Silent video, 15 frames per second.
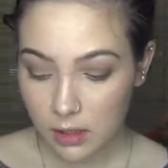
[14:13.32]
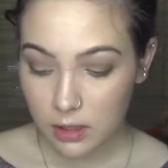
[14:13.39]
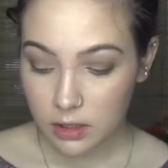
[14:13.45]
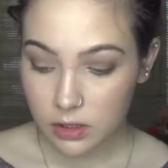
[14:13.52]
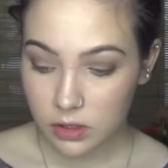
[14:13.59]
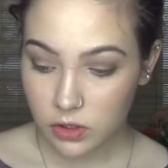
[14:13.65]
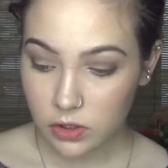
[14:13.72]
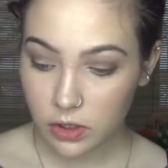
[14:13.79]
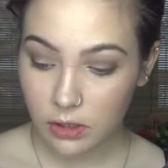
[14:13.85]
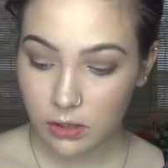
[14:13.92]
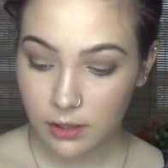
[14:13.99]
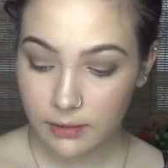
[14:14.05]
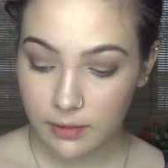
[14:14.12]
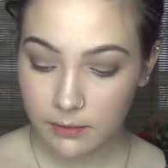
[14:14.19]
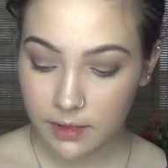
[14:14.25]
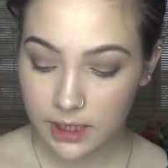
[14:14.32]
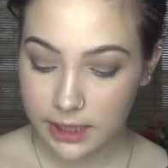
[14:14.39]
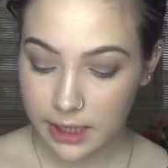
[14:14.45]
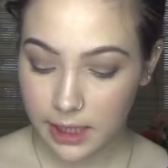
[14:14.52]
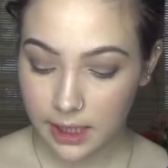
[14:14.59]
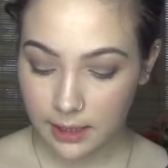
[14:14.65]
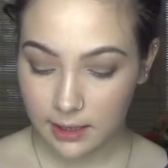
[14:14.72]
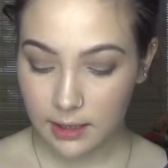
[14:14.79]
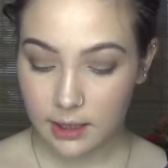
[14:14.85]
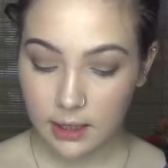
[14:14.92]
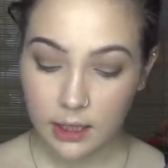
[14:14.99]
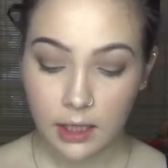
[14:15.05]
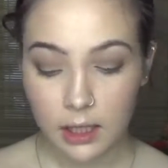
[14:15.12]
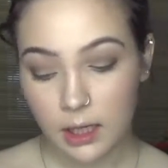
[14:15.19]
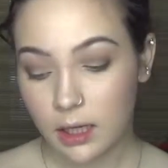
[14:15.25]
So I'm going to be
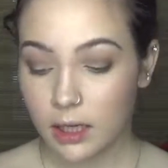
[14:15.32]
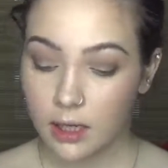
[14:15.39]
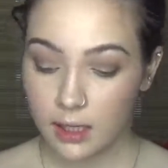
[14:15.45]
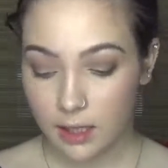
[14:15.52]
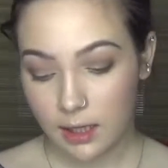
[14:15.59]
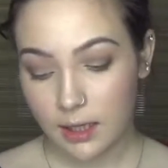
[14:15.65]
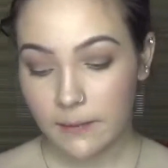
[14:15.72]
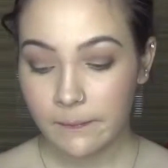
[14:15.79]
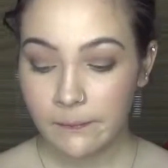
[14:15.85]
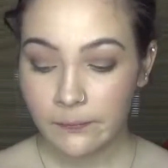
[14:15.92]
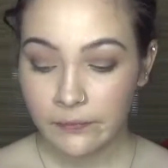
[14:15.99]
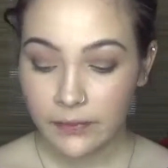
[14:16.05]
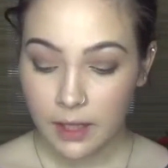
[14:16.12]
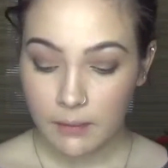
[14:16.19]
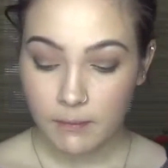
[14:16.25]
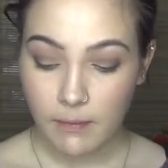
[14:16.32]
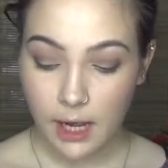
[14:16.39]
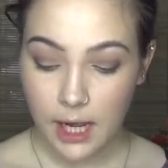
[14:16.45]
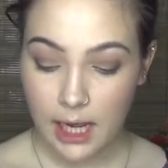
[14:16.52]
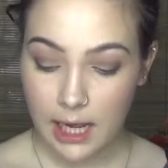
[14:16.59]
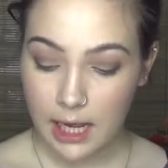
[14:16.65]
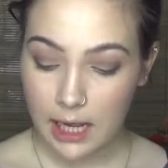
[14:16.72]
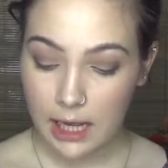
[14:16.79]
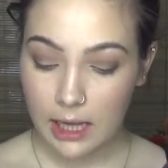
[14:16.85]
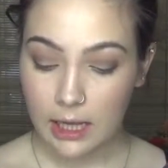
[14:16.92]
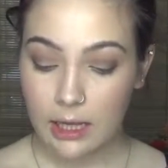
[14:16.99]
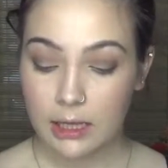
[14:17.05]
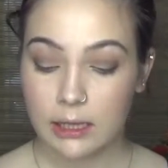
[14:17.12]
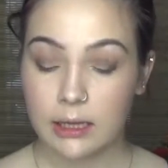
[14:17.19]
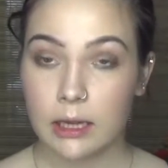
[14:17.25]
taking
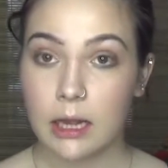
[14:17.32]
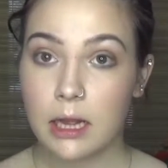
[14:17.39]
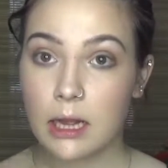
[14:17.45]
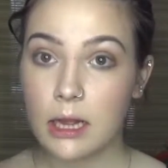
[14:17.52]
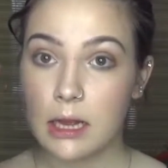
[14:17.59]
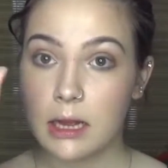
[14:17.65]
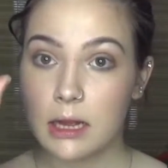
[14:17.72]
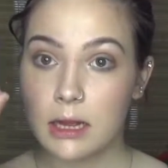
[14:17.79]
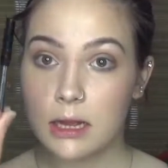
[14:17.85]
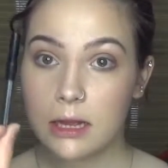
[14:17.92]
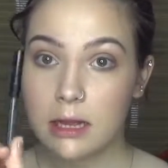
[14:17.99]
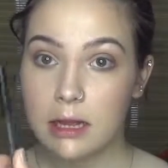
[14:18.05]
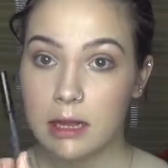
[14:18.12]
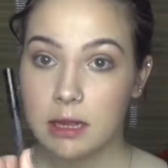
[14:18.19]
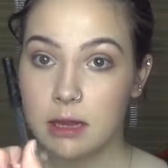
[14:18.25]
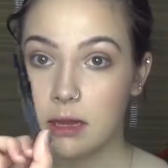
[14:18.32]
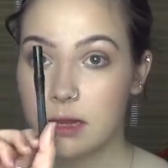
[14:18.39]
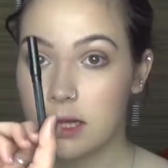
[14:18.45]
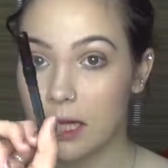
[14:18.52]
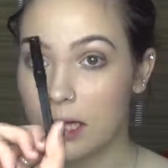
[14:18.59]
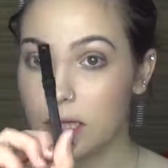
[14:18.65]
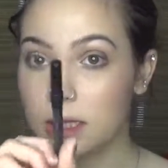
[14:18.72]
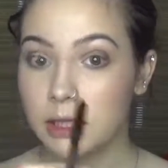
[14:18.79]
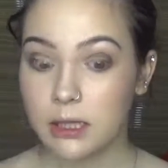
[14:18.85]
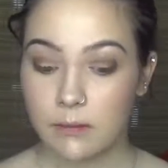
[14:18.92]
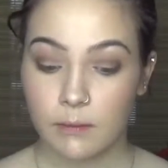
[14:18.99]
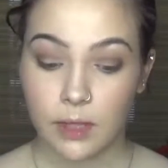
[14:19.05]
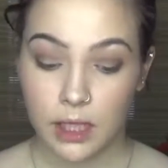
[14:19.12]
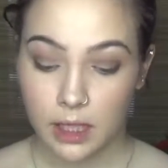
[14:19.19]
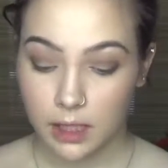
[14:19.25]
my
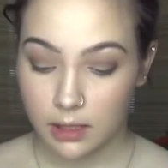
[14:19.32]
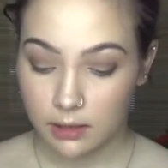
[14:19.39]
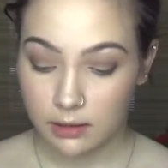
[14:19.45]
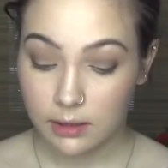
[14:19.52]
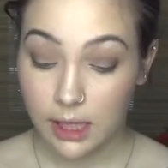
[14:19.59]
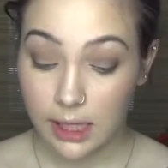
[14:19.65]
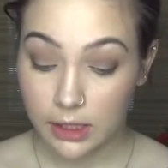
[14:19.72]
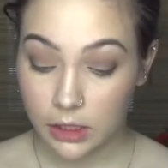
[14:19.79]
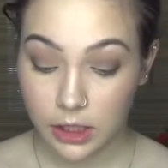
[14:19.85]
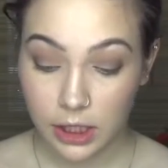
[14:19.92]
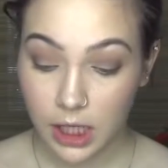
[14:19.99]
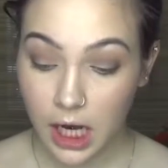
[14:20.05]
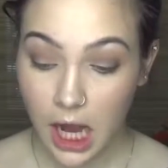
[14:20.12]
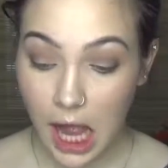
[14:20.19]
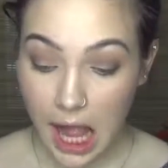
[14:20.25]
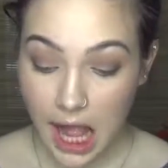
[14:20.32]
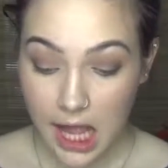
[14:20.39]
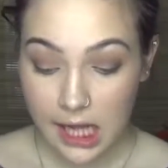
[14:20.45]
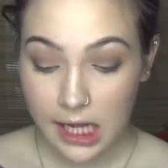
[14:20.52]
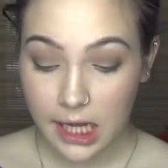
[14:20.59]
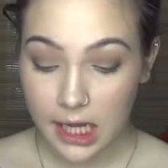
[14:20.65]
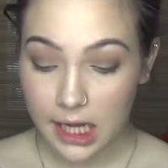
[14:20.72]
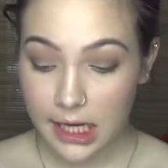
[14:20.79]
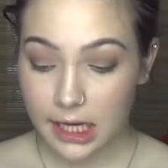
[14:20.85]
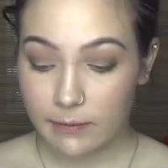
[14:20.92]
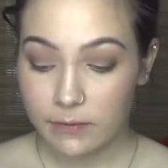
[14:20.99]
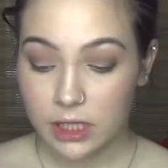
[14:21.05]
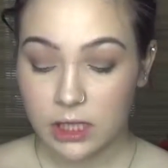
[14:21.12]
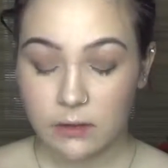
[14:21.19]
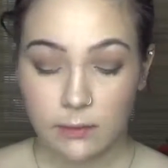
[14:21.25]
liner, and
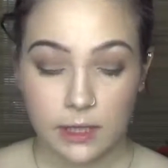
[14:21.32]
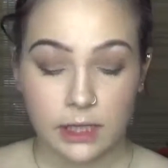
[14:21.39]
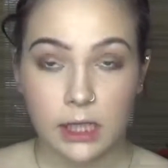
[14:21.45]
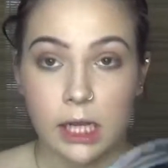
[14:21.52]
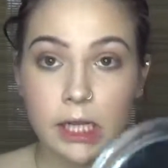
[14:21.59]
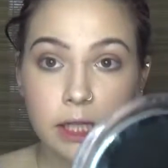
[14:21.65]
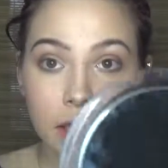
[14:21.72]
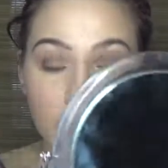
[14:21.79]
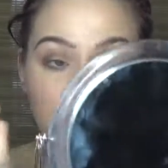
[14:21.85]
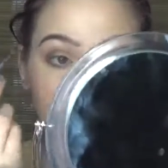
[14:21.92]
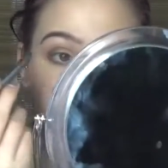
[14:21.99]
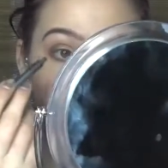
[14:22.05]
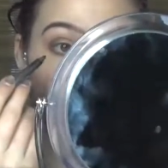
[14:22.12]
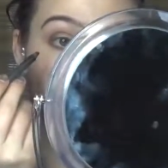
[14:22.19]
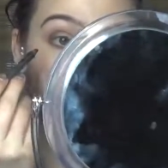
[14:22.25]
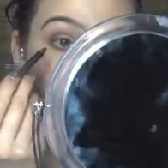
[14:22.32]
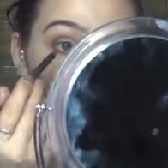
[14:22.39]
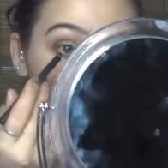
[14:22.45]
I'm just going to be lining the upper